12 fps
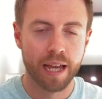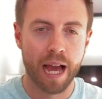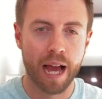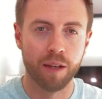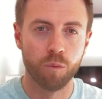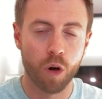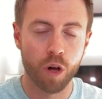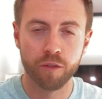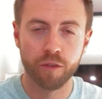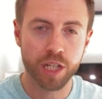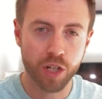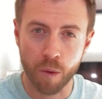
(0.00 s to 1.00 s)
And while
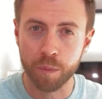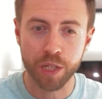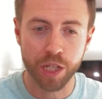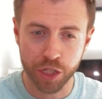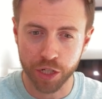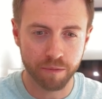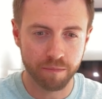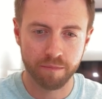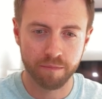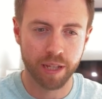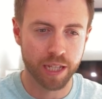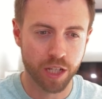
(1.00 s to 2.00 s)
there is competition
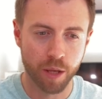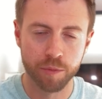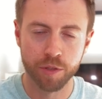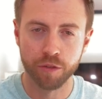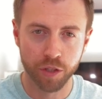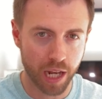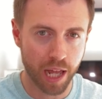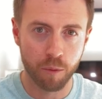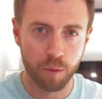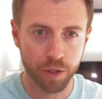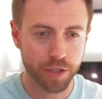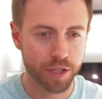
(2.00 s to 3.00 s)
in terms of other layer
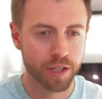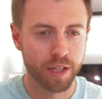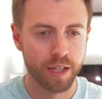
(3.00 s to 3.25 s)
ones